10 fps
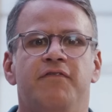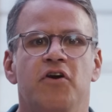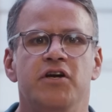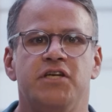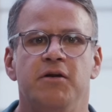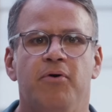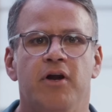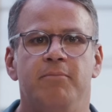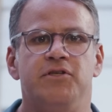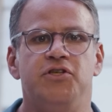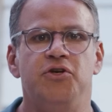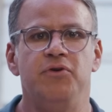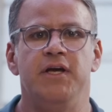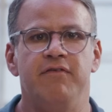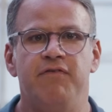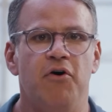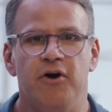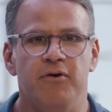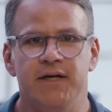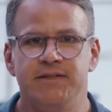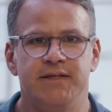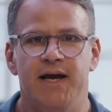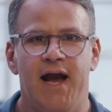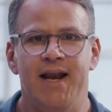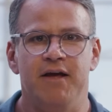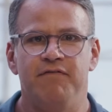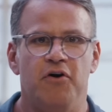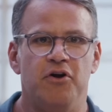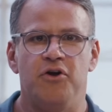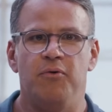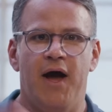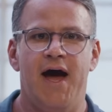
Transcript: If you're just going to put up a 2D photo, let's say any photo you